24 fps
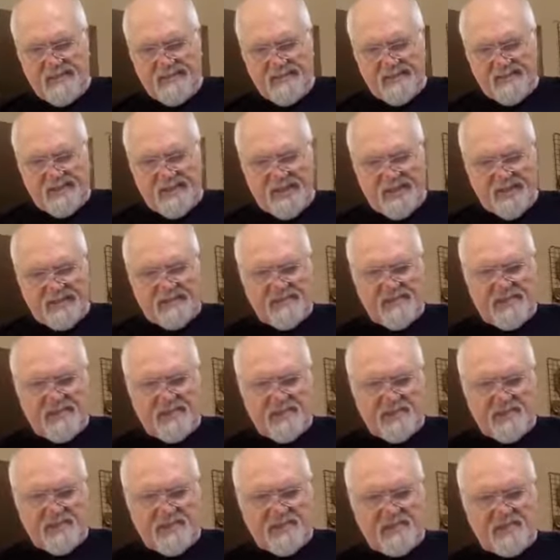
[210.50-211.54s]

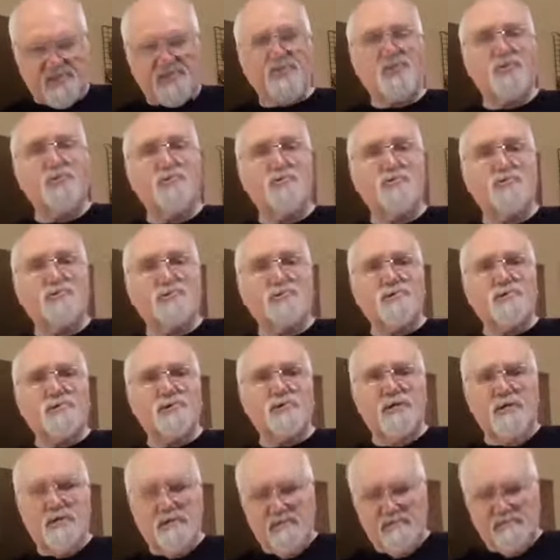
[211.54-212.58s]
Techniques and tools,
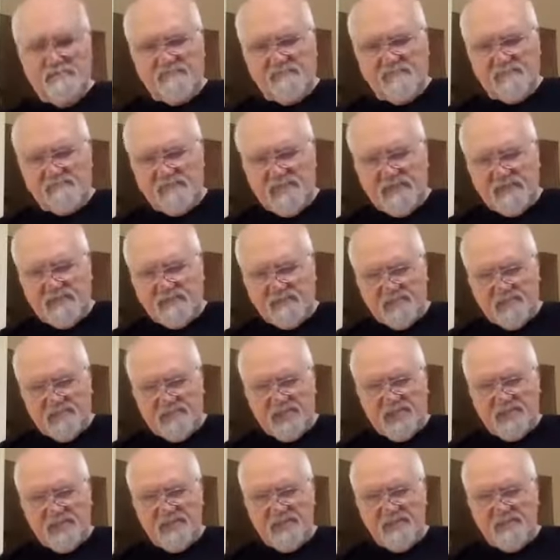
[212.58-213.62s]
for me, were
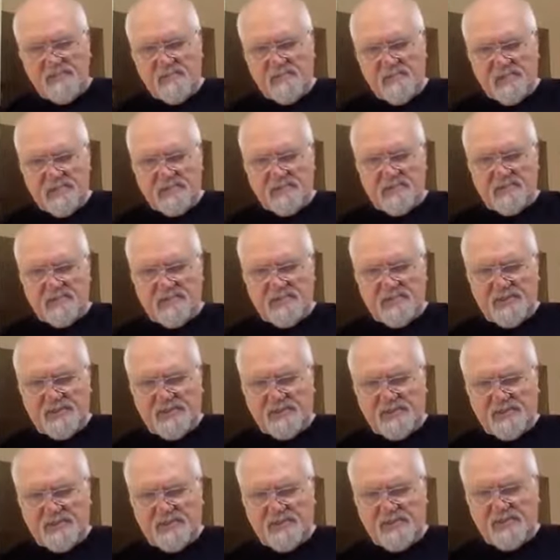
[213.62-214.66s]
single
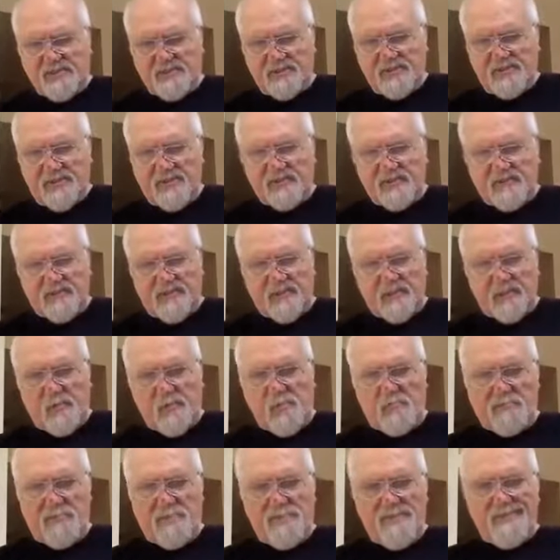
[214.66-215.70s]
exercises, generally
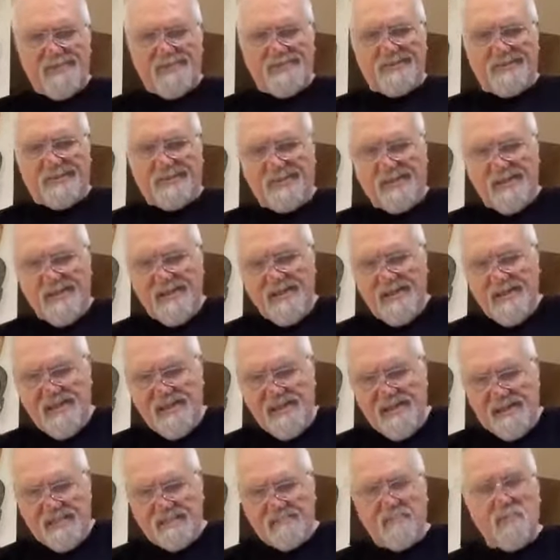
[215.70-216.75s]
open-ended,
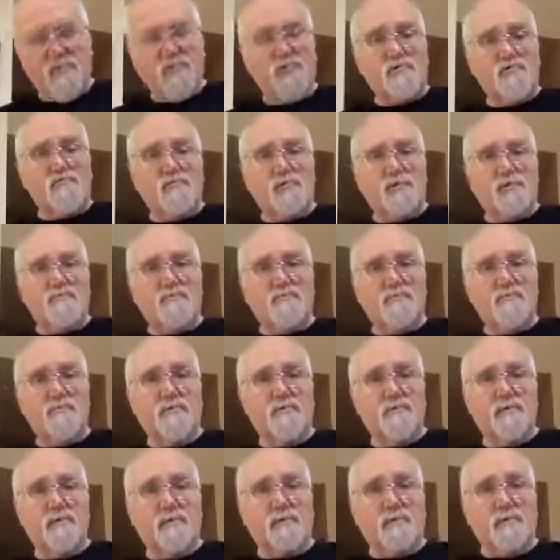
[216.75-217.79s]
and more what
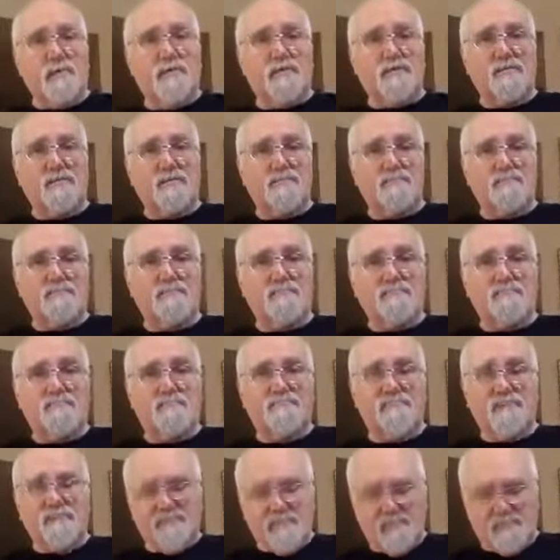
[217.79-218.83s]
a lot of
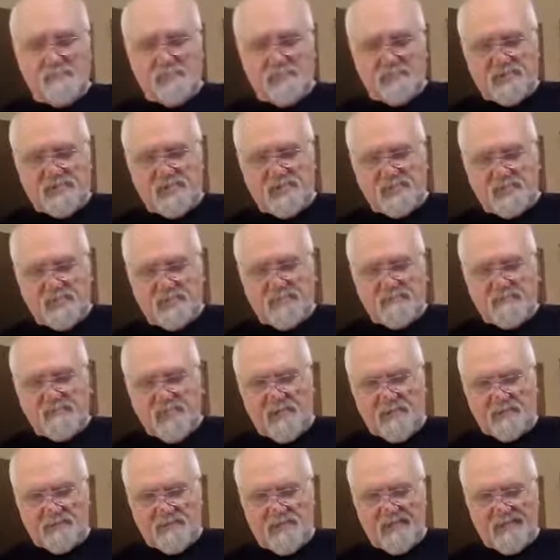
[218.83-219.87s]
people were talking
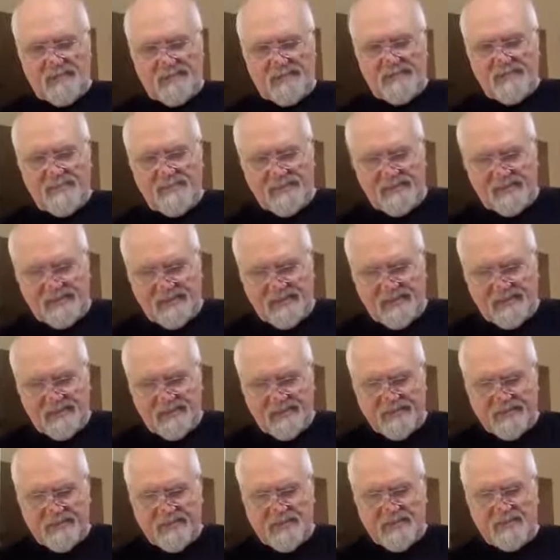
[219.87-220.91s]
about back in the
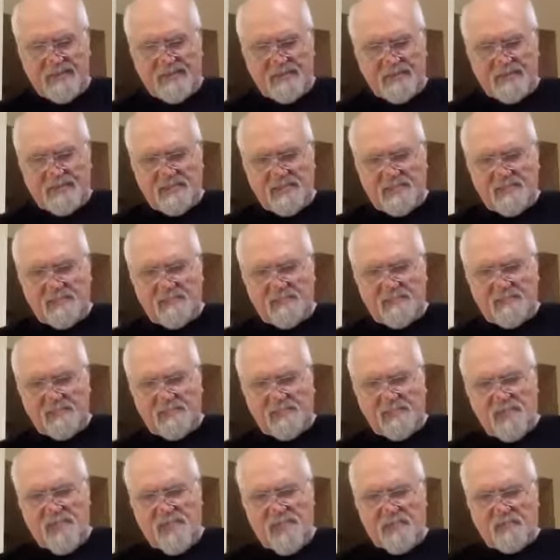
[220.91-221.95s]
80s and so forth,
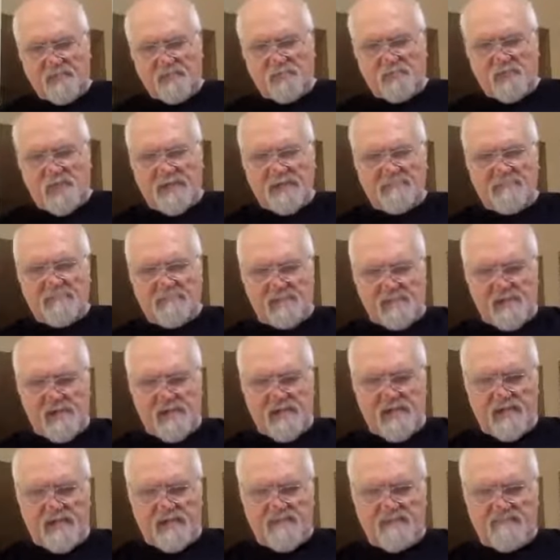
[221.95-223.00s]
right
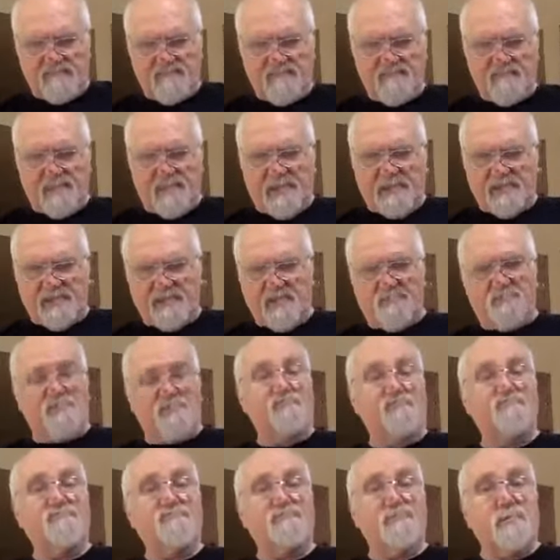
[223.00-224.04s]
brain,
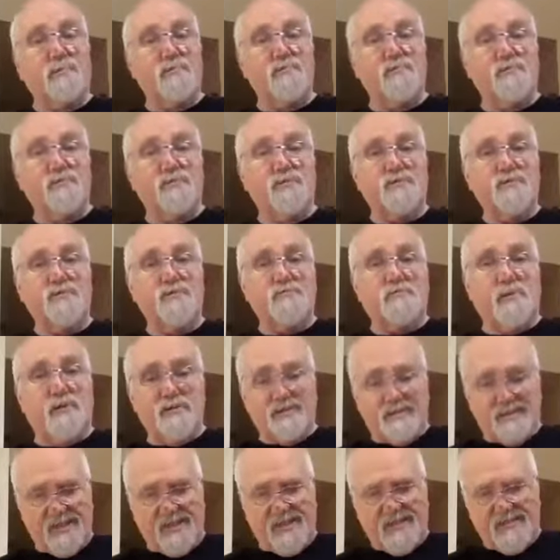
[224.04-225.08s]
flexible, fluent,
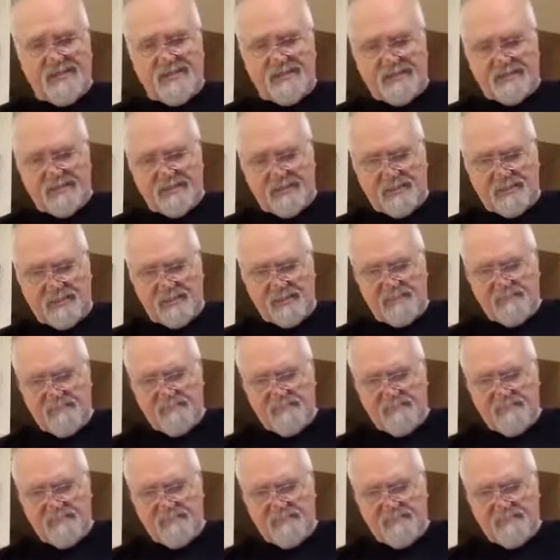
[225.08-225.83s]
spontaneous.